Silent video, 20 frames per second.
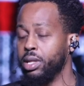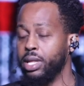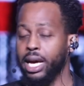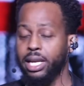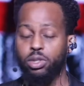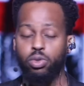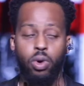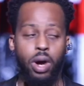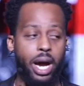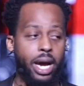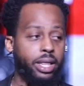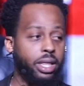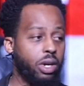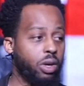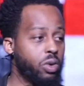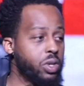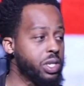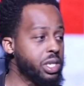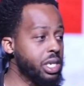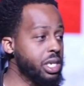That's why
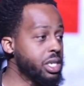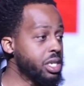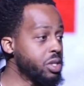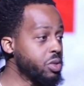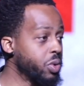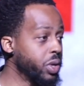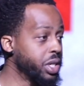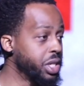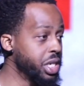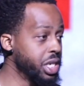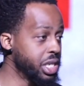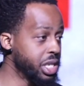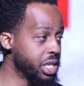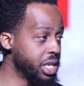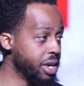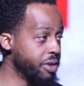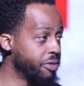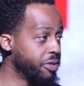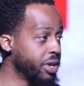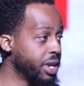there were seasons where Jesus
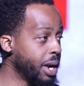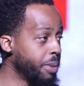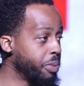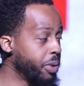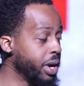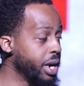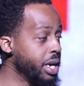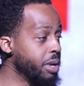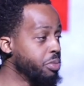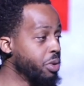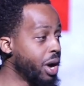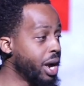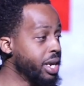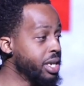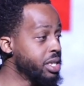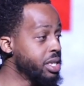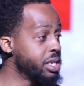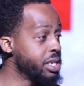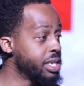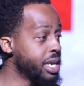didn't feel like praying. He brought
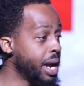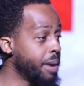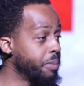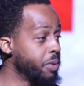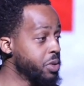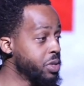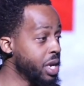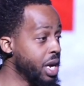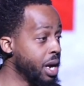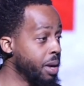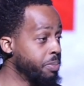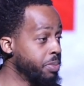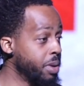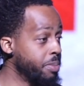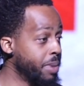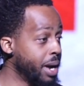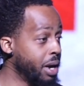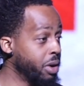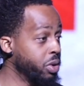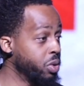his disciples up
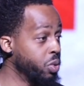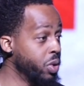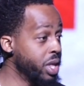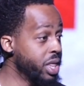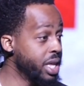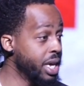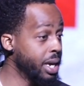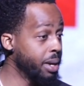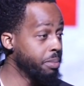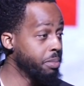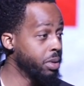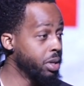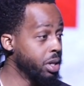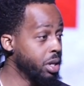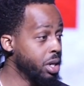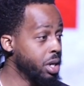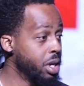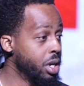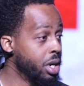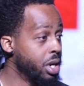the mountain with him
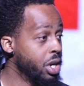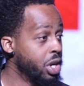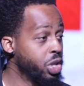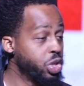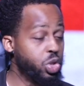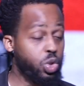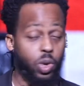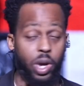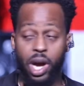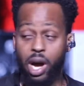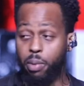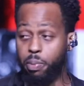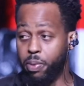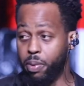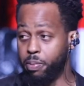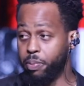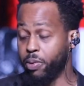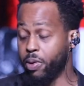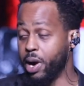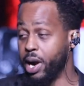to help
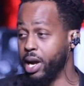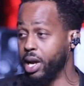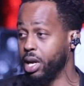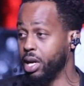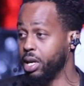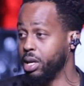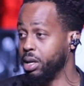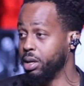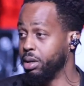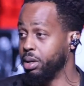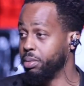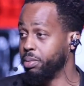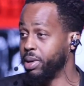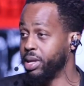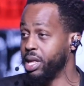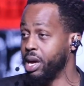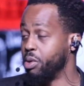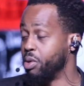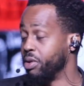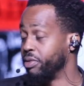him pray,
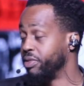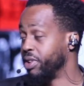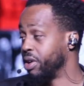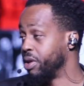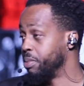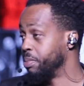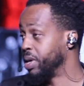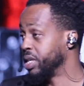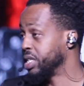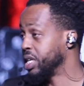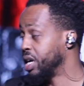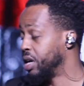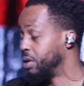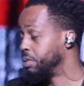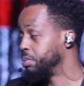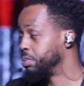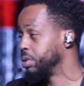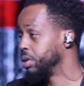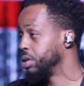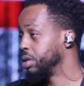but they weren't very much
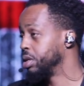help.